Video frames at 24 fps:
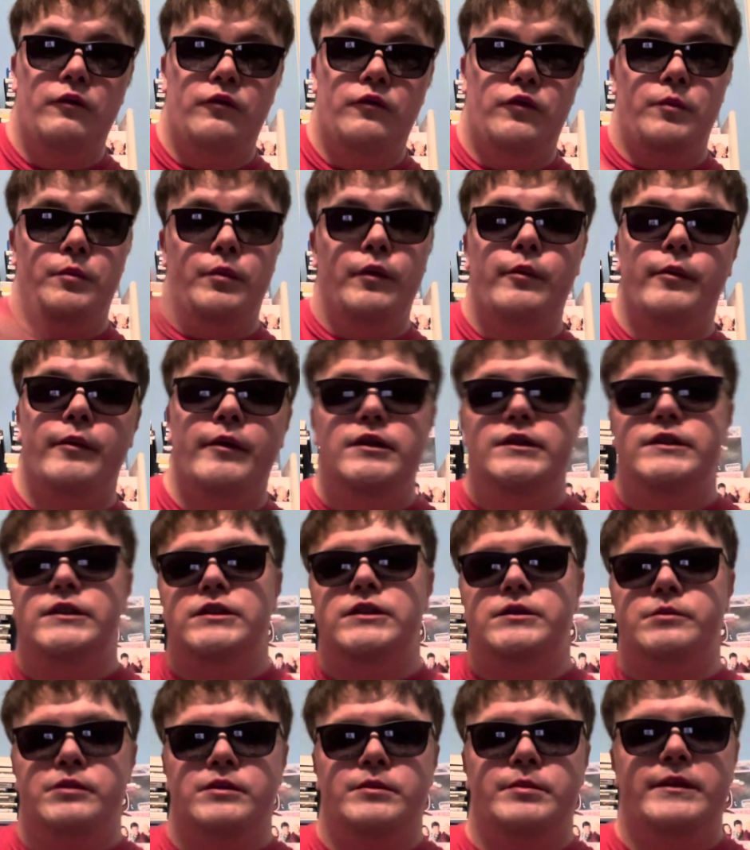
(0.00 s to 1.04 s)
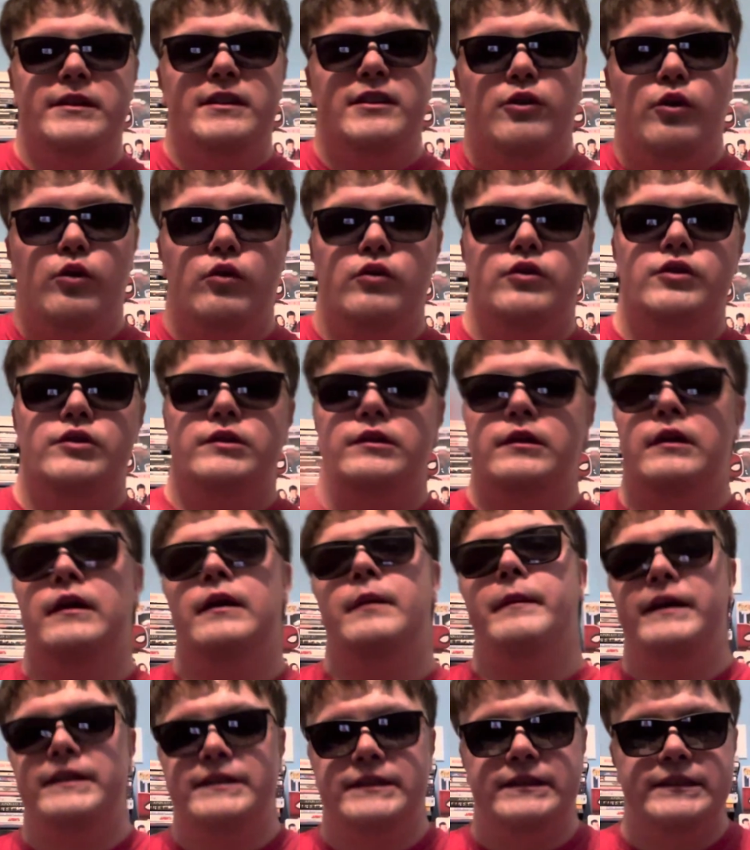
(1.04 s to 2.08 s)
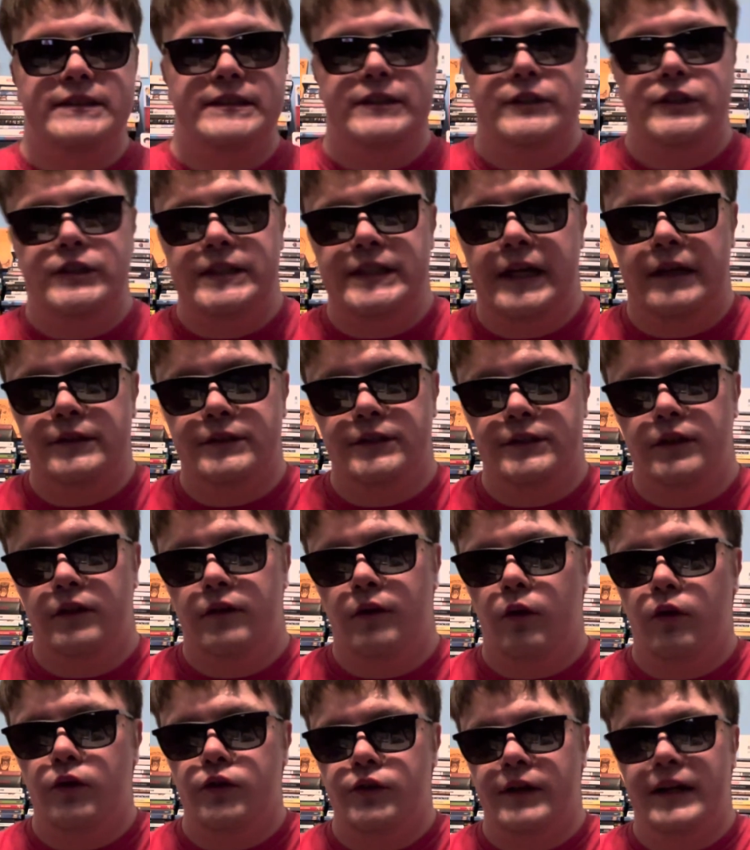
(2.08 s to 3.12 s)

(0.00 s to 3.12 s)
for puberty. She's supposed to be a little older. It makes sense that she sounds a little older,